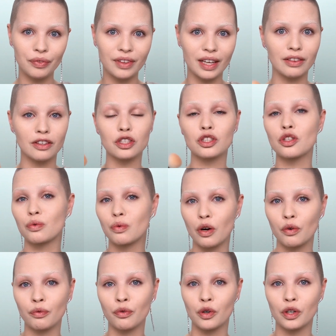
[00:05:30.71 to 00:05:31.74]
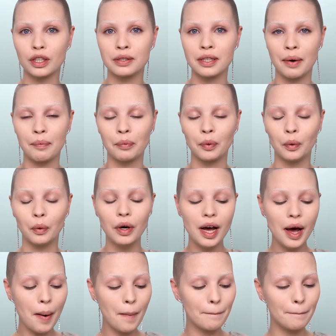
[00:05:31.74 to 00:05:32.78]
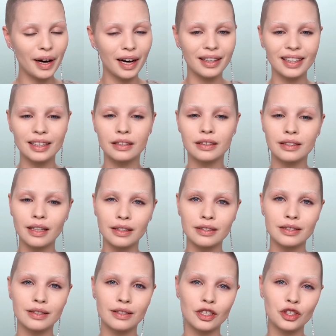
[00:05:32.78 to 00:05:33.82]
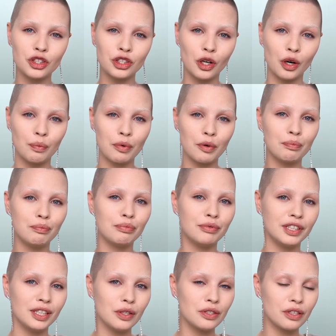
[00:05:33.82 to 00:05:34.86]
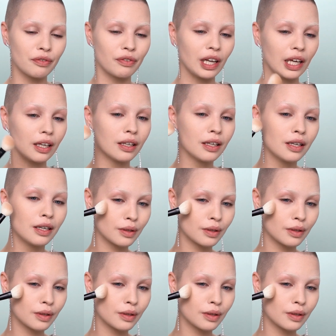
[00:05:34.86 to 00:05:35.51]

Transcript: than the Ciroc, for example, but it does the job beautifully.